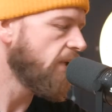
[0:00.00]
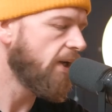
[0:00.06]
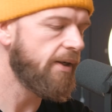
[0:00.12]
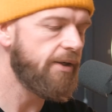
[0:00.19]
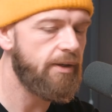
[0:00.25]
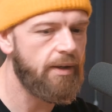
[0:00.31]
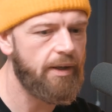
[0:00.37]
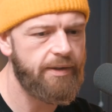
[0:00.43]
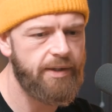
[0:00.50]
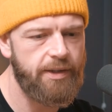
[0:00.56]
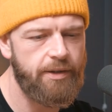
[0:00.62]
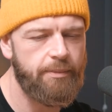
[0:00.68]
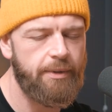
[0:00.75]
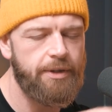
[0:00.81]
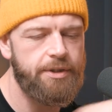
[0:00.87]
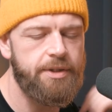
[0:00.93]
And I think
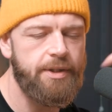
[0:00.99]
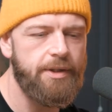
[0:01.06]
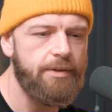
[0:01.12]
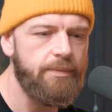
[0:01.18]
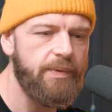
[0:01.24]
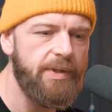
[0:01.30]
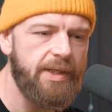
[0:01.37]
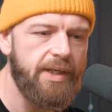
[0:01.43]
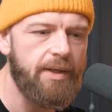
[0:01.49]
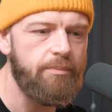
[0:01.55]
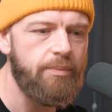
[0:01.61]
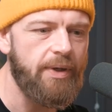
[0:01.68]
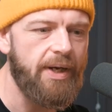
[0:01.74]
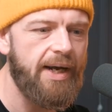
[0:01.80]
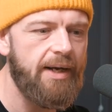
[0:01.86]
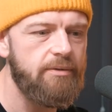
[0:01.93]
you mentioned it at the weekend,
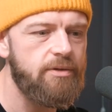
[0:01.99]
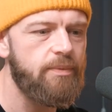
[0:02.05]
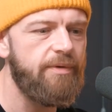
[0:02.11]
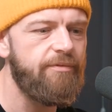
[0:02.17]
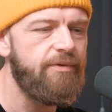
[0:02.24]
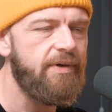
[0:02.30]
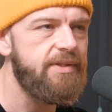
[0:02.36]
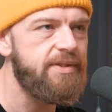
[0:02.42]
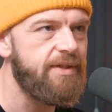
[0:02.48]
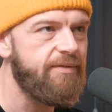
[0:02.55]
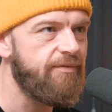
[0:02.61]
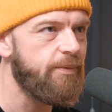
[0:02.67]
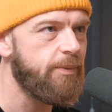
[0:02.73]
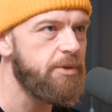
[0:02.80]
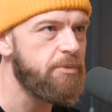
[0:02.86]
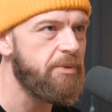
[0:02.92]
but How to Win Friends and
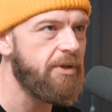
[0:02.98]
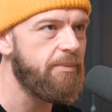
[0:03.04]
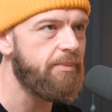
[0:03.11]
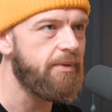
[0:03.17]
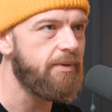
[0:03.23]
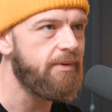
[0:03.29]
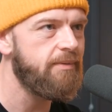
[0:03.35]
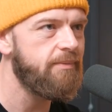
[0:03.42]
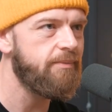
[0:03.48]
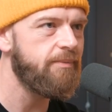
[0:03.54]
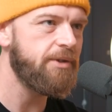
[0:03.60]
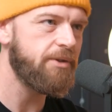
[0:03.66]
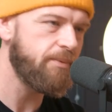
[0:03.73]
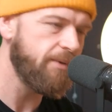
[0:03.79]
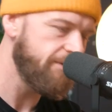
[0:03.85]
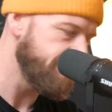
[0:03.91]
Influence People,
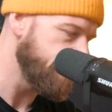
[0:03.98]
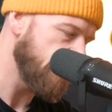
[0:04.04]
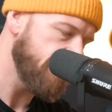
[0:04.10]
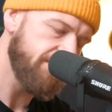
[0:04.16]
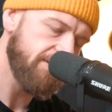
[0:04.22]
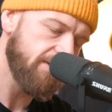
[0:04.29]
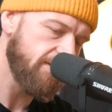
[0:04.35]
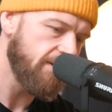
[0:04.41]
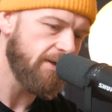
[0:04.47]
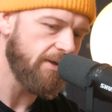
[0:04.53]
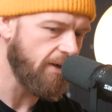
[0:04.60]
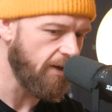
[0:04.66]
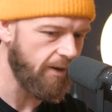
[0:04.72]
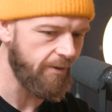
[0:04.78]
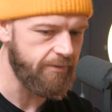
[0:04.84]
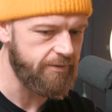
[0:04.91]
which we've mentioned
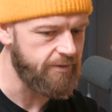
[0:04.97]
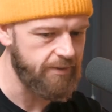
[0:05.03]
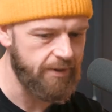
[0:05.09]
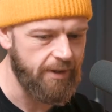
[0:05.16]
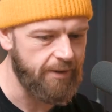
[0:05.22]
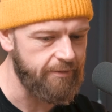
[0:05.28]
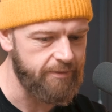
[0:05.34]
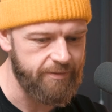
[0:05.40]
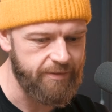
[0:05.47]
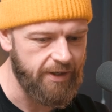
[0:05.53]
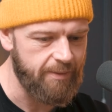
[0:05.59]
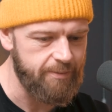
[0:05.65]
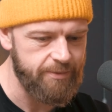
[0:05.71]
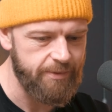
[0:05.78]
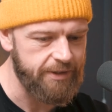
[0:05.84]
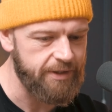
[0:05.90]
loads of
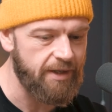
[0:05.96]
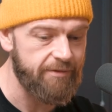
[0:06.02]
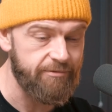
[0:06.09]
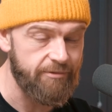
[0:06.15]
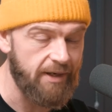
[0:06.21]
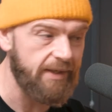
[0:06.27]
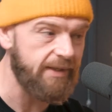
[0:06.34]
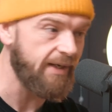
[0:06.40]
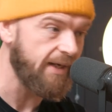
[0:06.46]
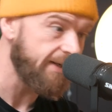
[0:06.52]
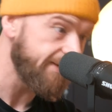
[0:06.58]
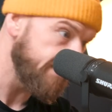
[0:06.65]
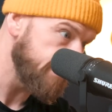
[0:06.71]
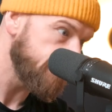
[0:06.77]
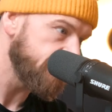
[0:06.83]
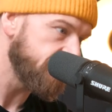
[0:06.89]
times, which I've read
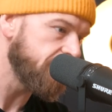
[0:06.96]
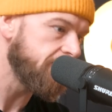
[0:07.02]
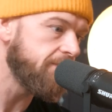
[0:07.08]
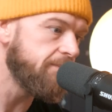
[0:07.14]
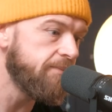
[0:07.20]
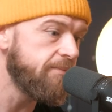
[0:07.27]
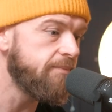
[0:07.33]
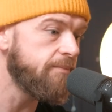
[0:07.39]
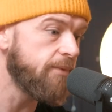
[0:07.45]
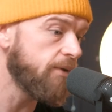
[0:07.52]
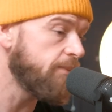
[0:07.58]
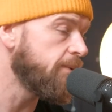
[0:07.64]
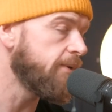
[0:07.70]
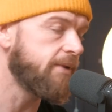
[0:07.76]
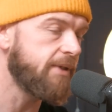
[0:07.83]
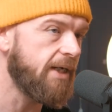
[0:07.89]
and listened to
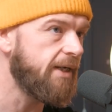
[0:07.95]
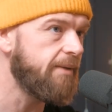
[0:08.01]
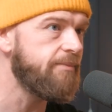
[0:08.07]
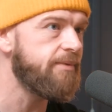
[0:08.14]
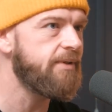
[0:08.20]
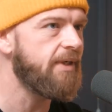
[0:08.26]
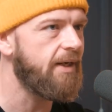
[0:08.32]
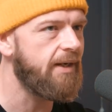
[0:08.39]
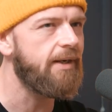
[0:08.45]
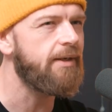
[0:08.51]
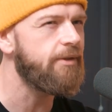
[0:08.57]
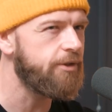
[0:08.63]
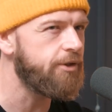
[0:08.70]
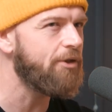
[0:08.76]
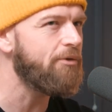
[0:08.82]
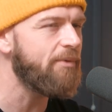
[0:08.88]
multiple times, and I
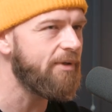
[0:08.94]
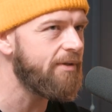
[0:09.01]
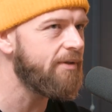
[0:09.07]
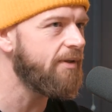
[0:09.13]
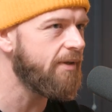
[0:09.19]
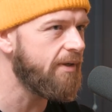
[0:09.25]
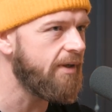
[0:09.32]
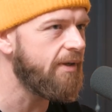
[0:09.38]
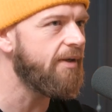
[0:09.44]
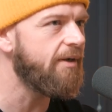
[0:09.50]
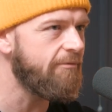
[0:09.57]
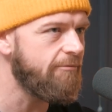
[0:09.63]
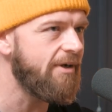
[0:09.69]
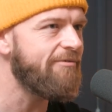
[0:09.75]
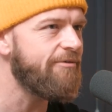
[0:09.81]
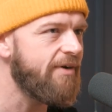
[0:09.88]
could do with a
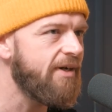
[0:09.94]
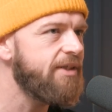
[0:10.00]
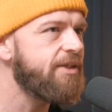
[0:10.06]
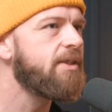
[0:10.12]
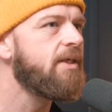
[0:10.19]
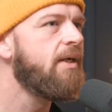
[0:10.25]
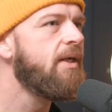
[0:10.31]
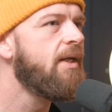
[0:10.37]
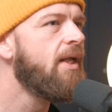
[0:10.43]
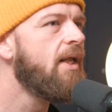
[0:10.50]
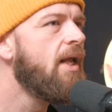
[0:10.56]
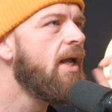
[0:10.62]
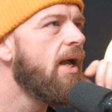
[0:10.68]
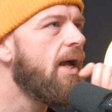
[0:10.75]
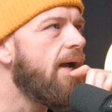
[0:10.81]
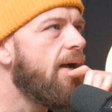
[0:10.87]
refresh.
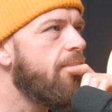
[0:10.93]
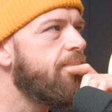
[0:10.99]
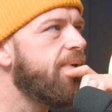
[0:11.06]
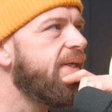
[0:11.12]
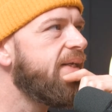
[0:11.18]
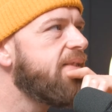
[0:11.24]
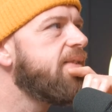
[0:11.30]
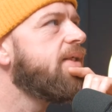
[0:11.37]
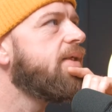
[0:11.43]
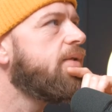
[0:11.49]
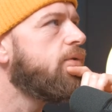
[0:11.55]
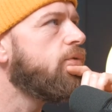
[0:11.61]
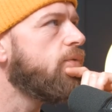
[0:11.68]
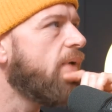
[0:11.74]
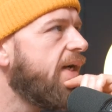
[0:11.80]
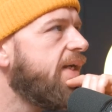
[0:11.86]
But it's a
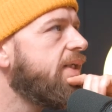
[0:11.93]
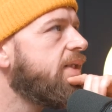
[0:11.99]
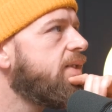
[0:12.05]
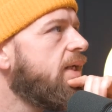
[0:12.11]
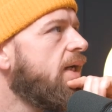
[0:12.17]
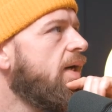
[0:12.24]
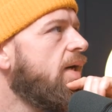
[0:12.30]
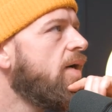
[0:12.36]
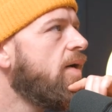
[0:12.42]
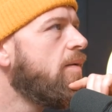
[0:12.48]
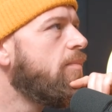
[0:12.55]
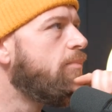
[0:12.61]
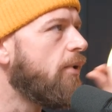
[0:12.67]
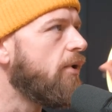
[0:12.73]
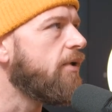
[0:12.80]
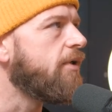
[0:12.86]
great
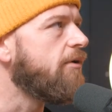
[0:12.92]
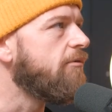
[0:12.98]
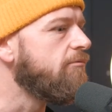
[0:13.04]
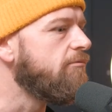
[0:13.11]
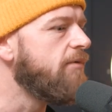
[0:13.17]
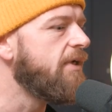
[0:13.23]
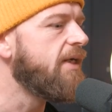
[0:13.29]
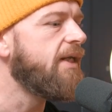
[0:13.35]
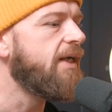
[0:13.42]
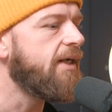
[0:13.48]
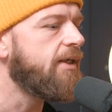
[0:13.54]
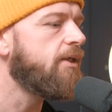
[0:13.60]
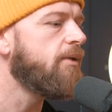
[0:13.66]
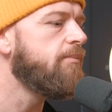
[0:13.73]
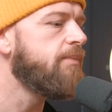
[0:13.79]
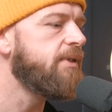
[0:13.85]
book that really
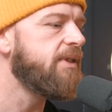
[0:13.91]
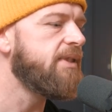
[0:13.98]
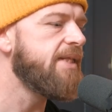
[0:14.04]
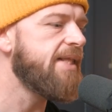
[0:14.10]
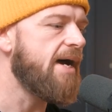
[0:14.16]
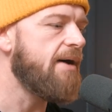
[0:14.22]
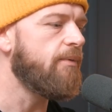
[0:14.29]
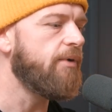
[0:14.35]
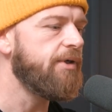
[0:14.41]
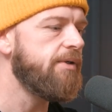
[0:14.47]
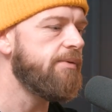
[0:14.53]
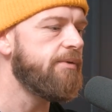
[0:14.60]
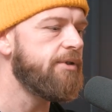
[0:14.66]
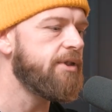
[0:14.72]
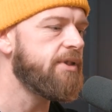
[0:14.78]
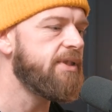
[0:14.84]
encompasses what you
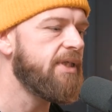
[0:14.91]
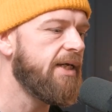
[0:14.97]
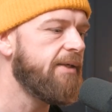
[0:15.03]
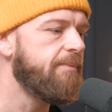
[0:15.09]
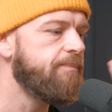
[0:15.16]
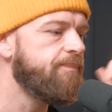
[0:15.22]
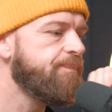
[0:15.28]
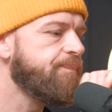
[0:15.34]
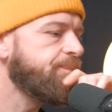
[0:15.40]
were just saying.